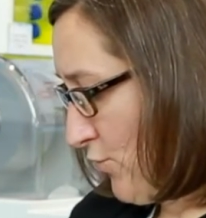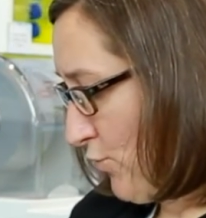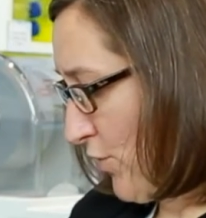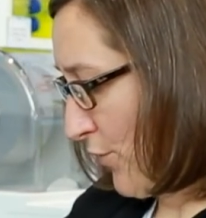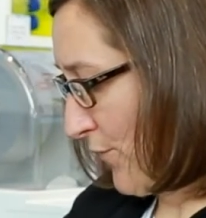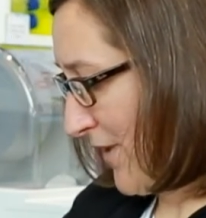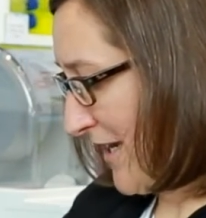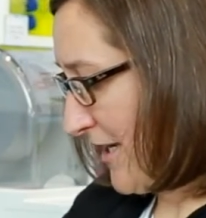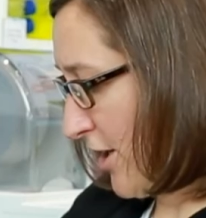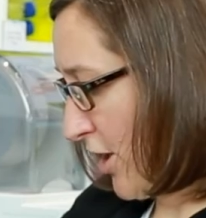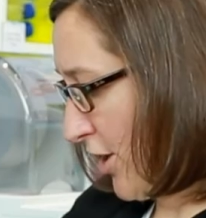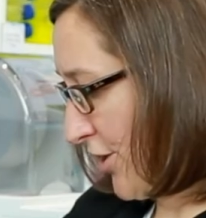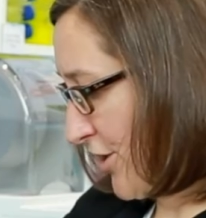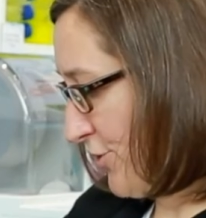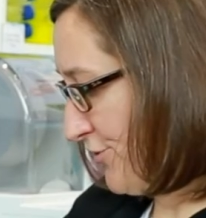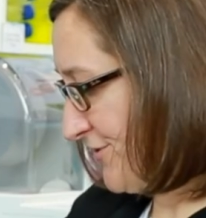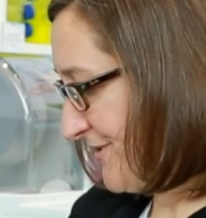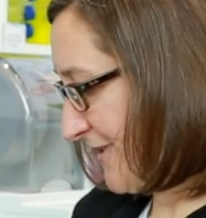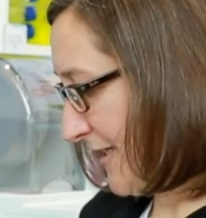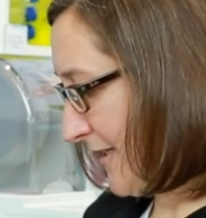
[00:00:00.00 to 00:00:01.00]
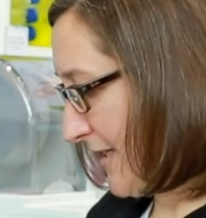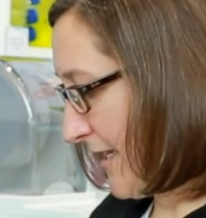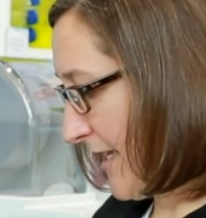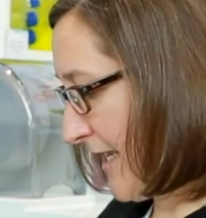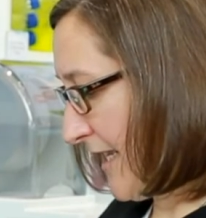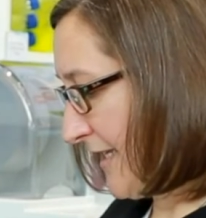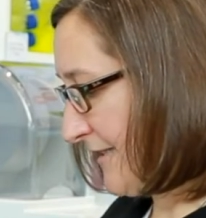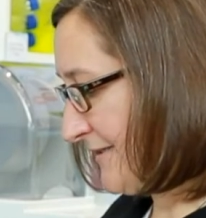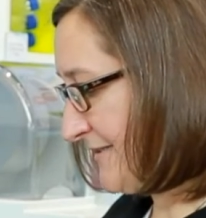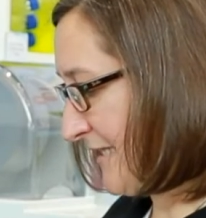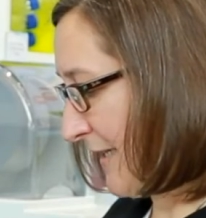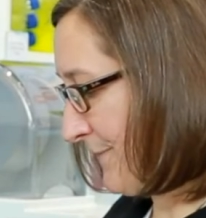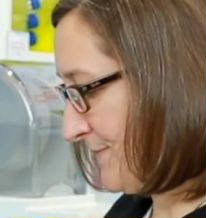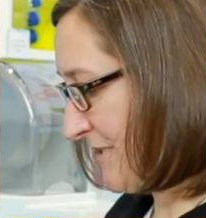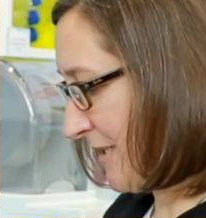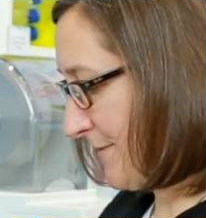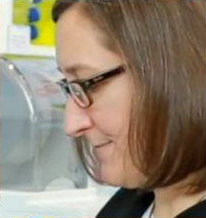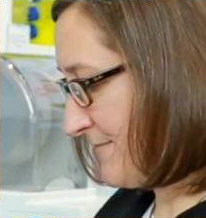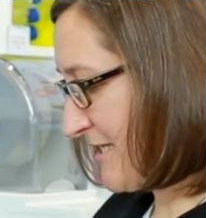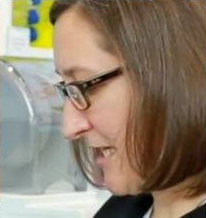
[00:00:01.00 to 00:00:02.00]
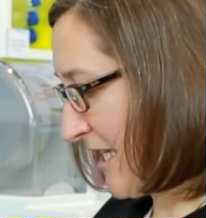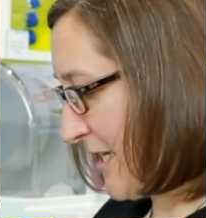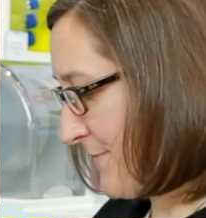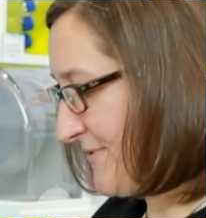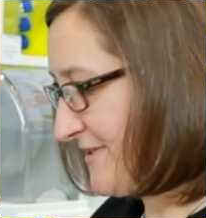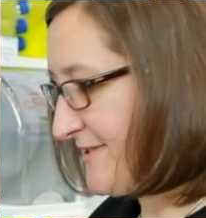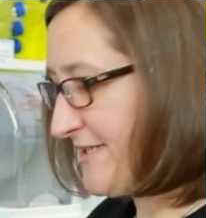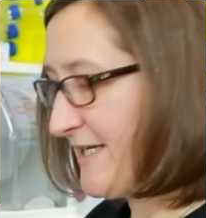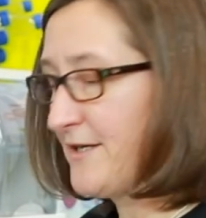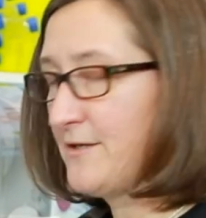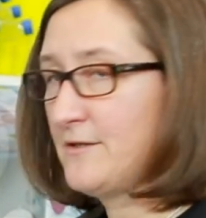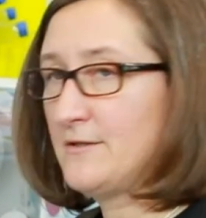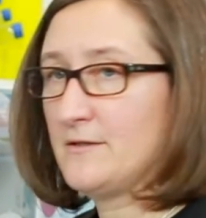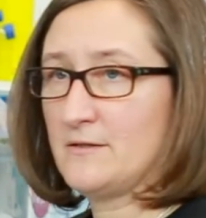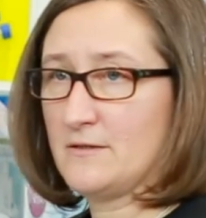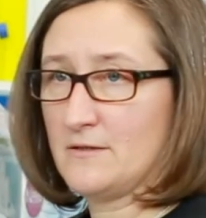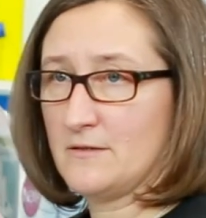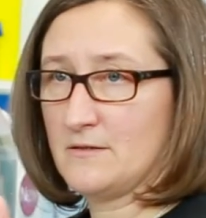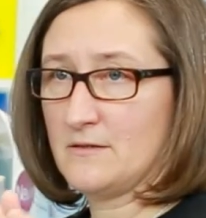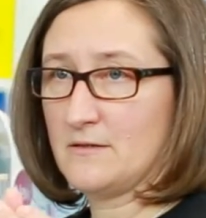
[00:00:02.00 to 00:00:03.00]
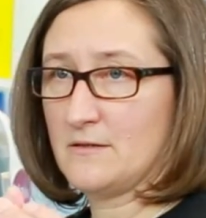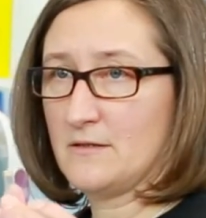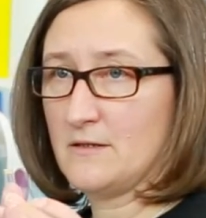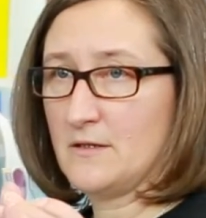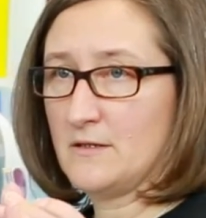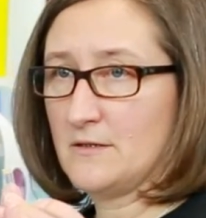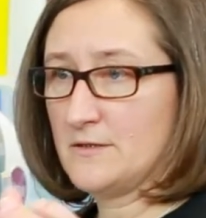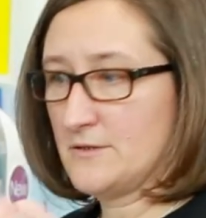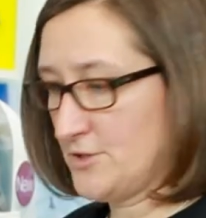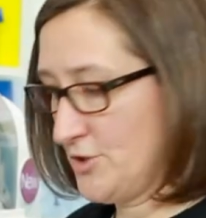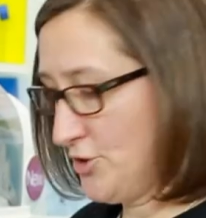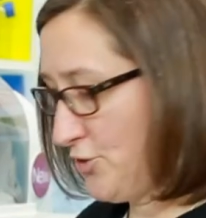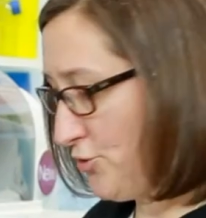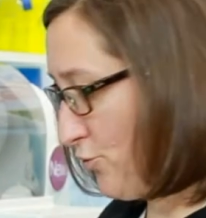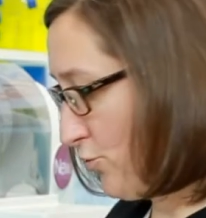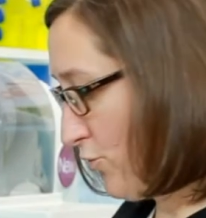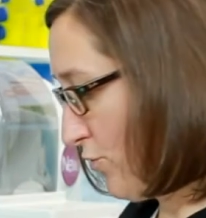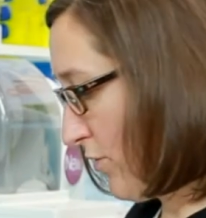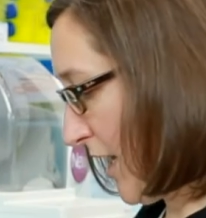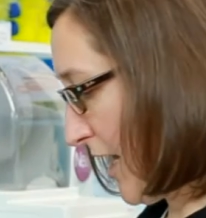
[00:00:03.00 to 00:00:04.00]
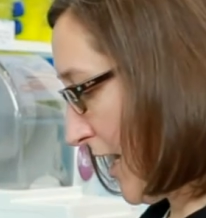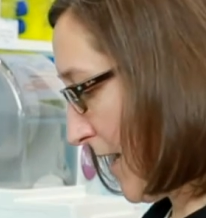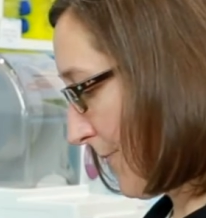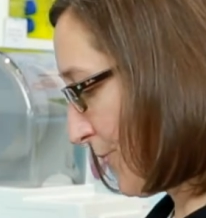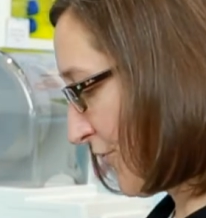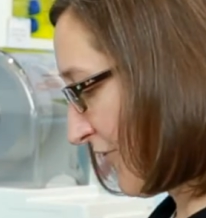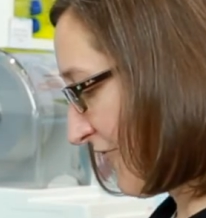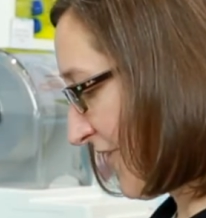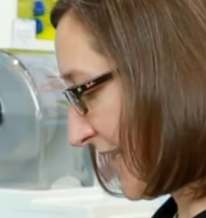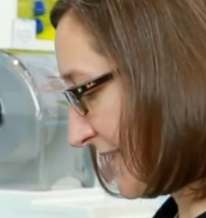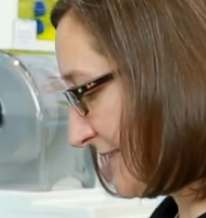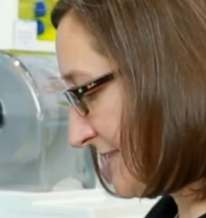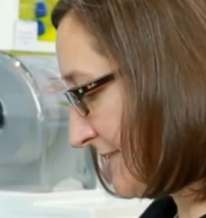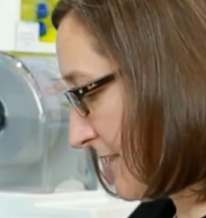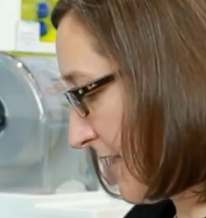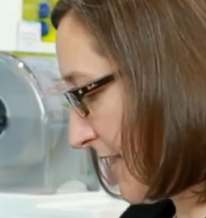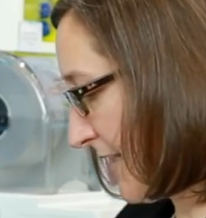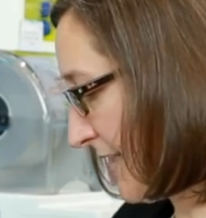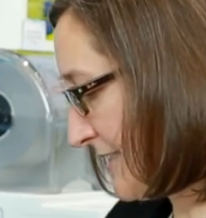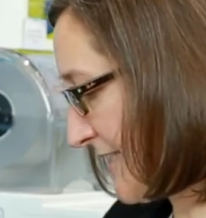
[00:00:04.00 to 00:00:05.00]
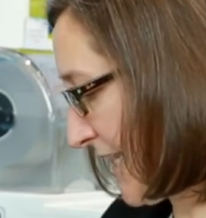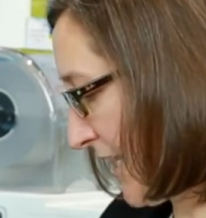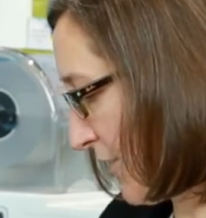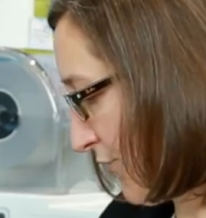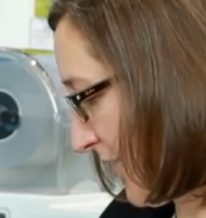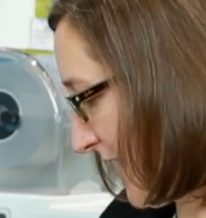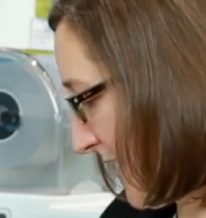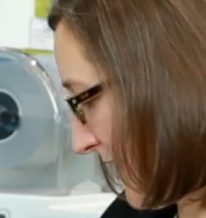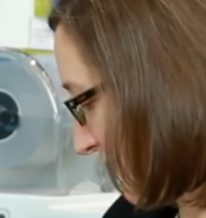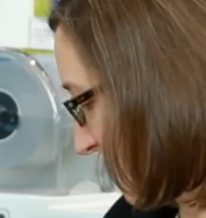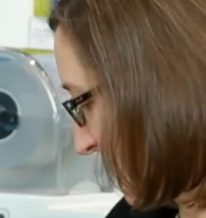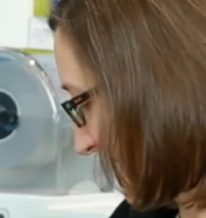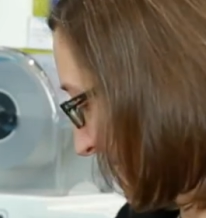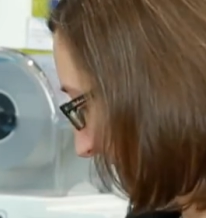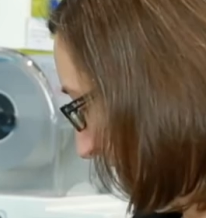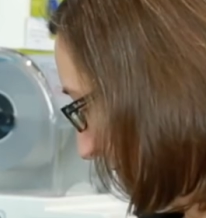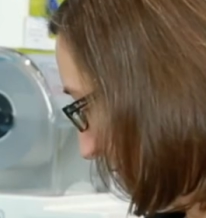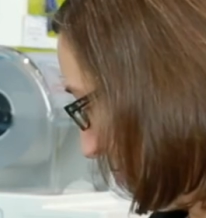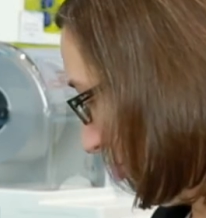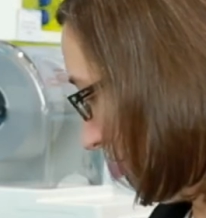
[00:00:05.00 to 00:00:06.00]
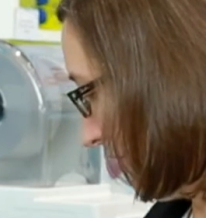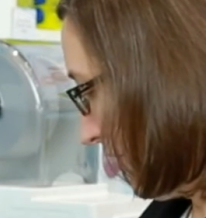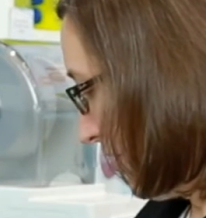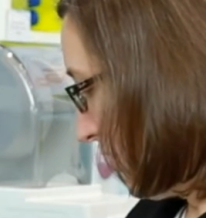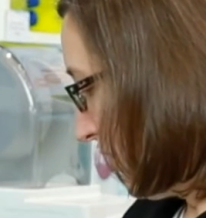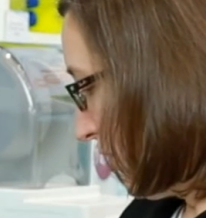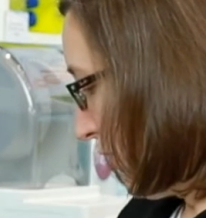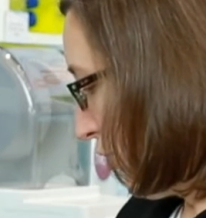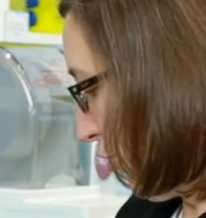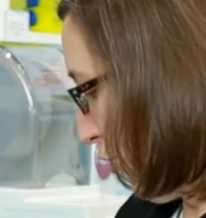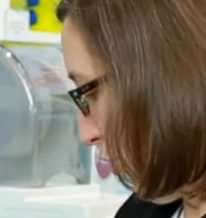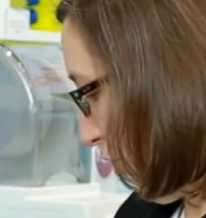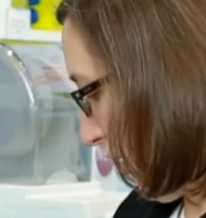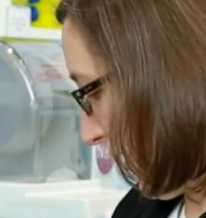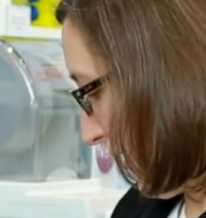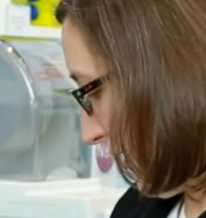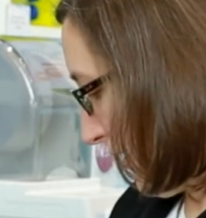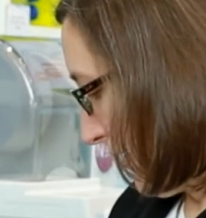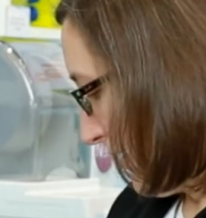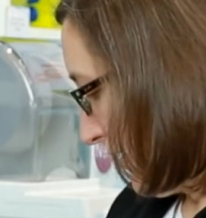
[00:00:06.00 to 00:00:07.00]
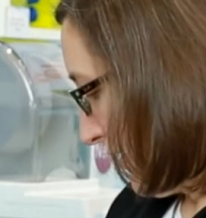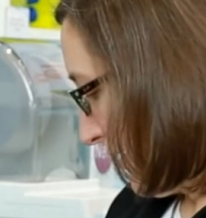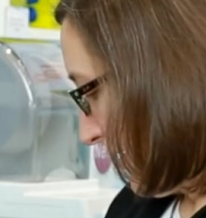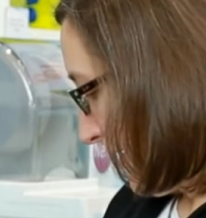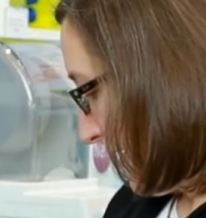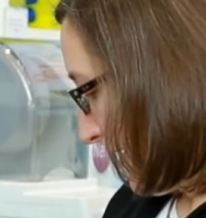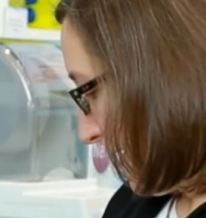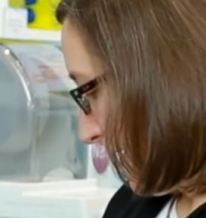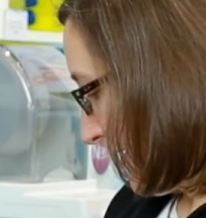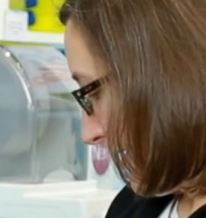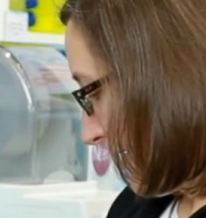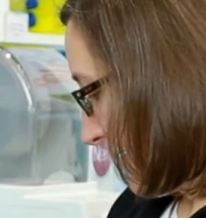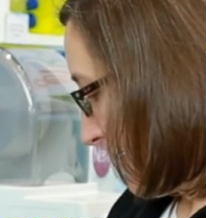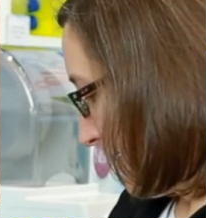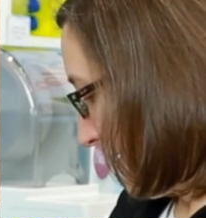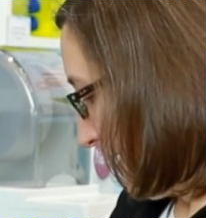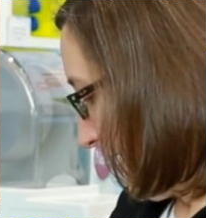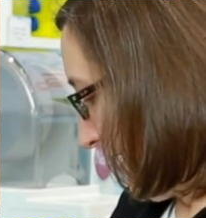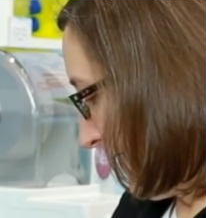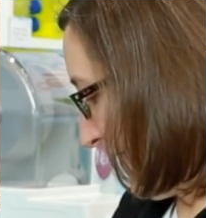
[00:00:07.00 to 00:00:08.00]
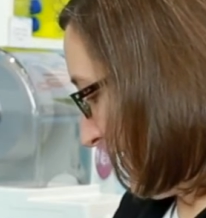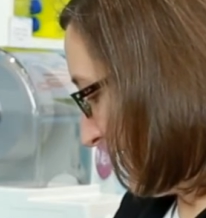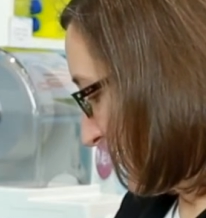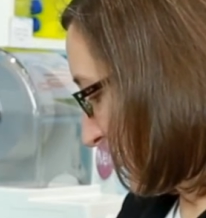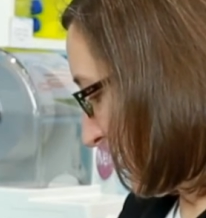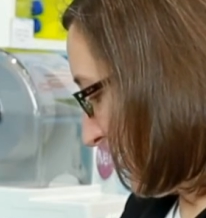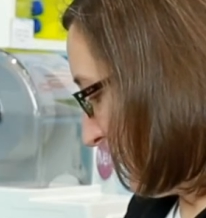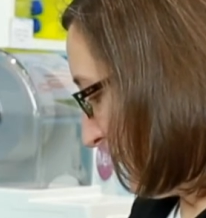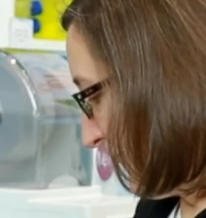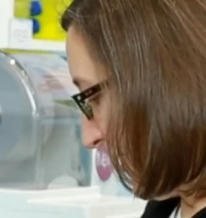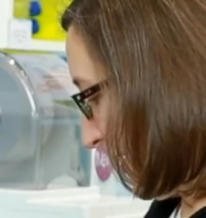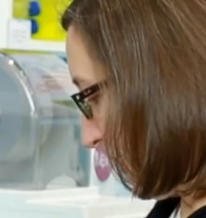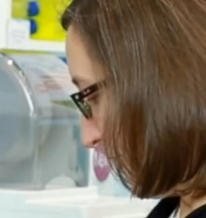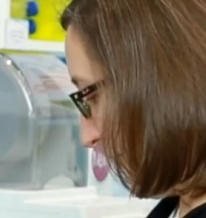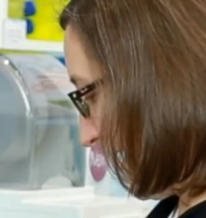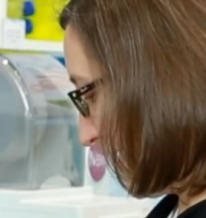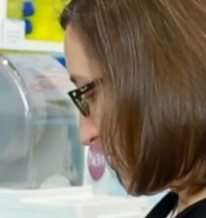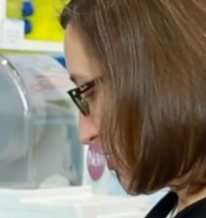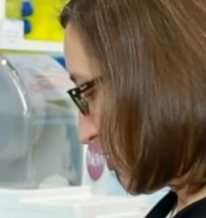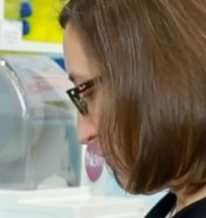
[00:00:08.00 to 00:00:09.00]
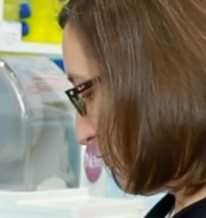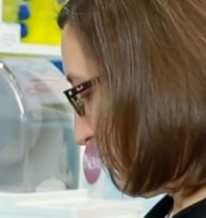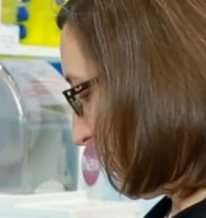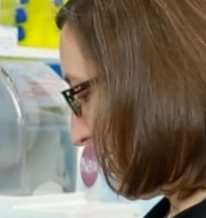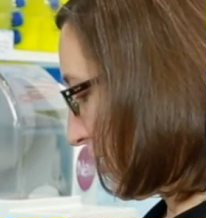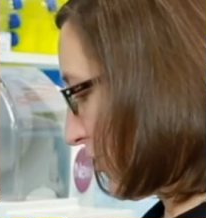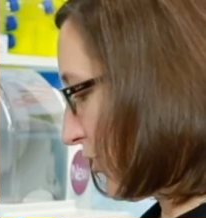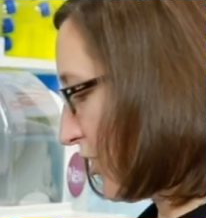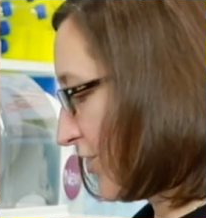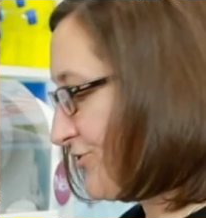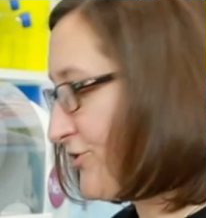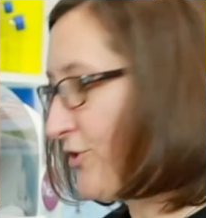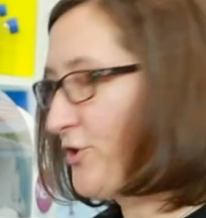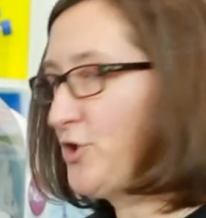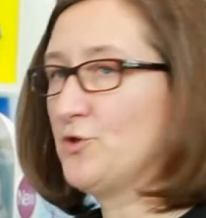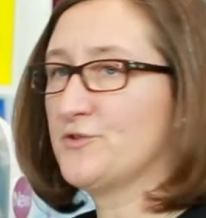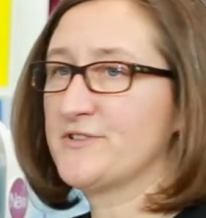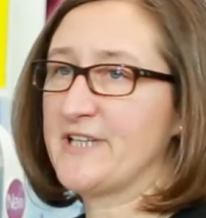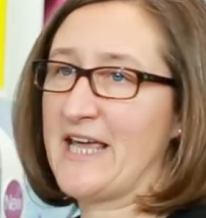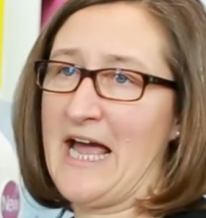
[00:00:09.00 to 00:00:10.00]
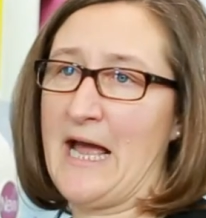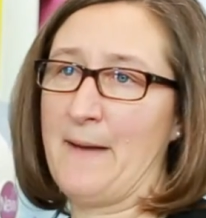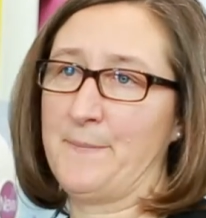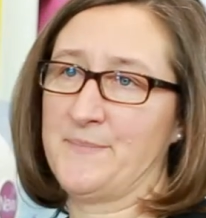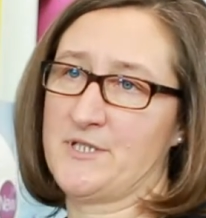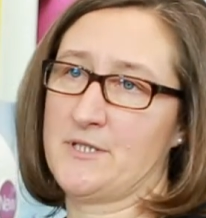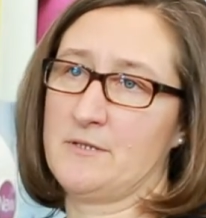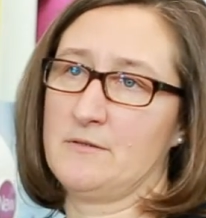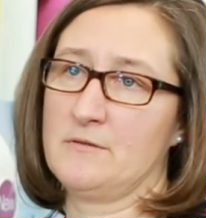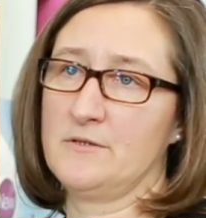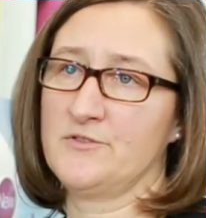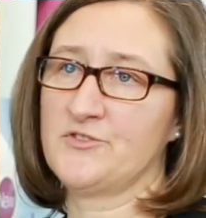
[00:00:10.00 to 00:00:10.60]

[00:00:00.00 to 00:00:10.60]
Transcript: where we are using a septum type seal to um, provide integrity of the sample, or in this configuration, we could also use capped.